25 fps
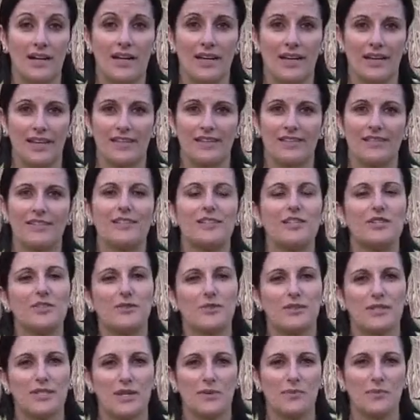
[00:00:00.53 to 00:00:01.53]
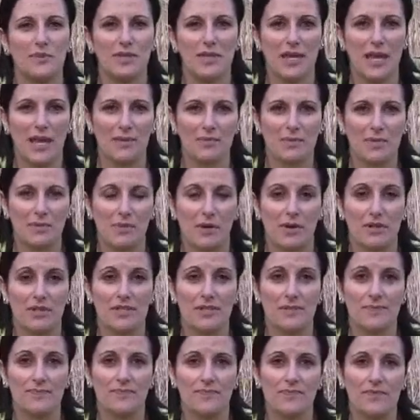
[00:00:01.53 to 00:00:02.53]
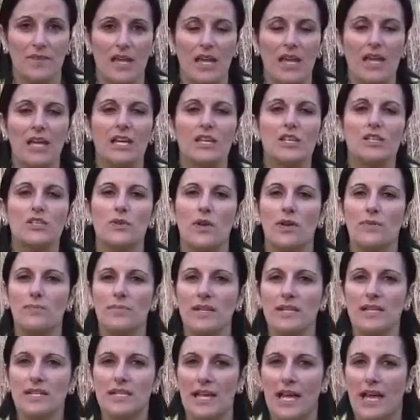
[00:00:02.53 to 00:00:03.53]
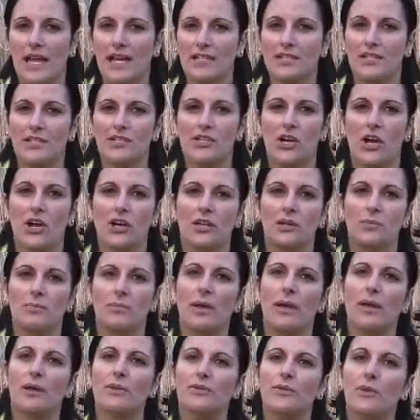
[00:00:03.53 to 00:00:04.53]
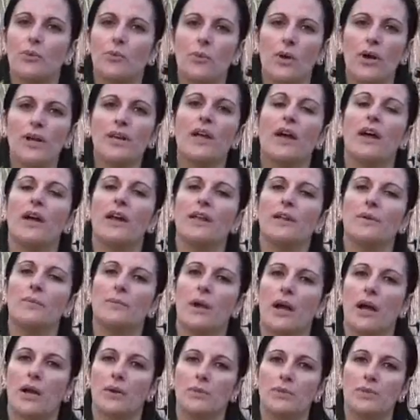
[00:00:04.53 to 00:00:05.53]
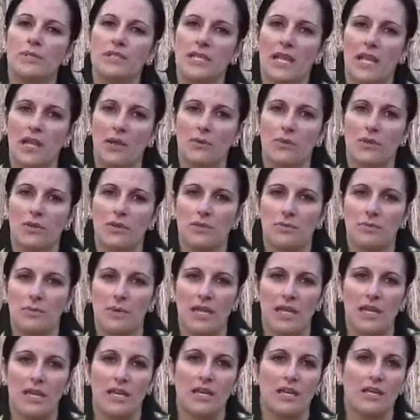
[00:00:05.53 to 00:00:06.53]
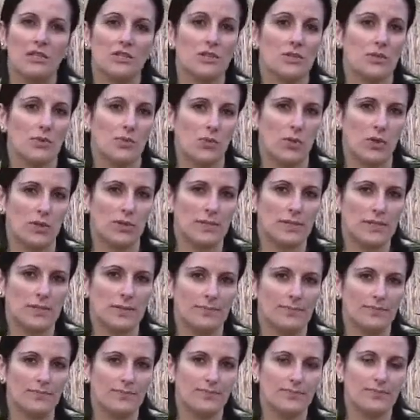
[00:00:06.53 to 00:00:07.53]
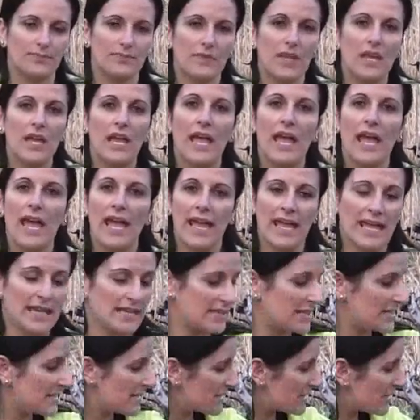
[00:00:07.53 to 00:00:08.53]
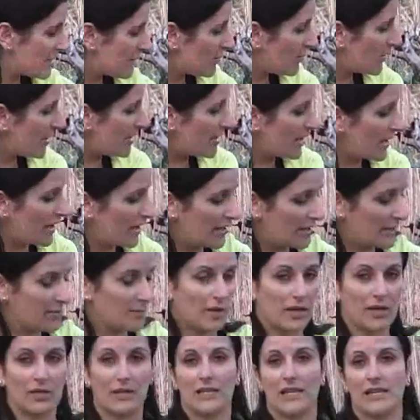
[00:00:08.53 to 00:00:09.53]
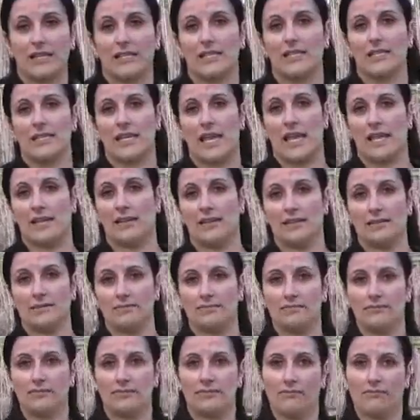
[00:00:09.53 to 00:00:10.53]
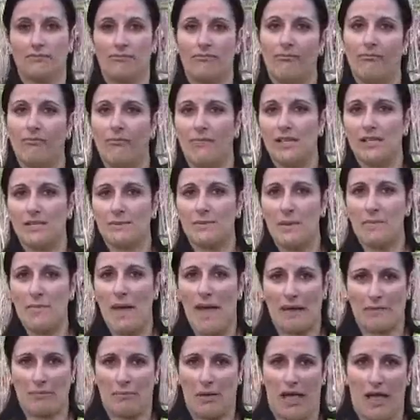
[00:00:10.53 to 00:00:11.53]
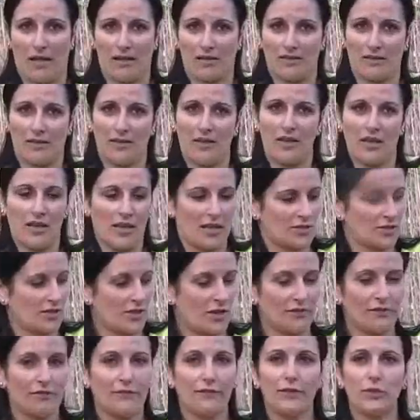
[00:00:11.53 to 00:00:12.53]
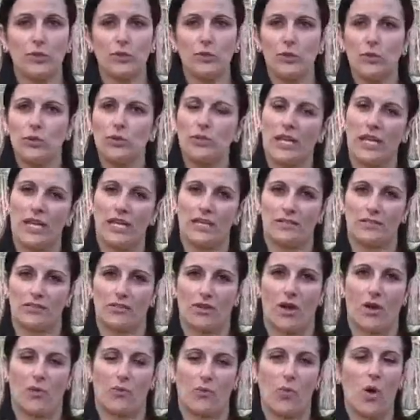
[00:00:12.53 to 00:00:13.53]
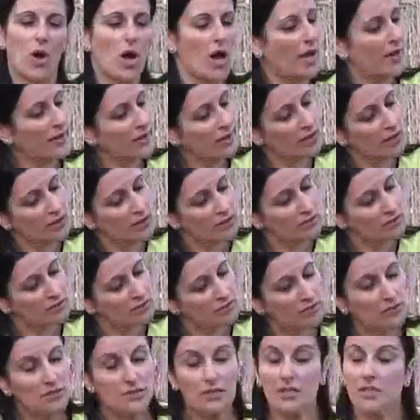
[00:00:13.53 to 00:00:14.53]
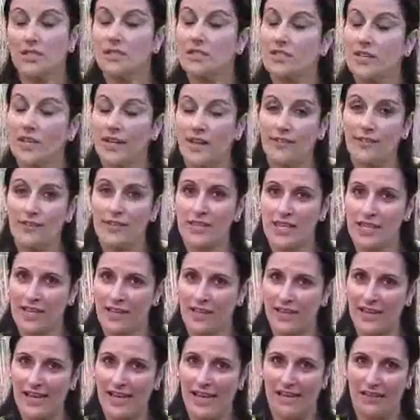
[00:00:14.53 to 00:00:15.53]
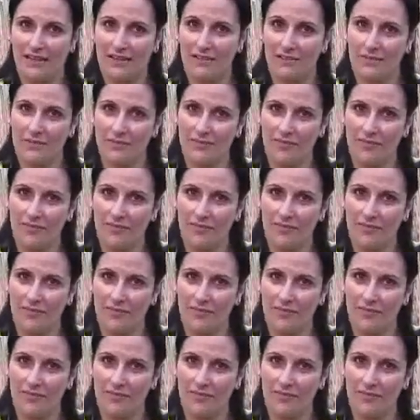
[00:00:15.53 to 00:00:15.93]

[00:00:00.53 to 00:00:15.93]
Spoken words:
Hi, this is Christine with CampSmarts. So I've been tagged to talk about the one item I would take with me into the woods. And this is the one item I'd like to take. It's my backpack. It's got food, it's got water, it's got everything I need.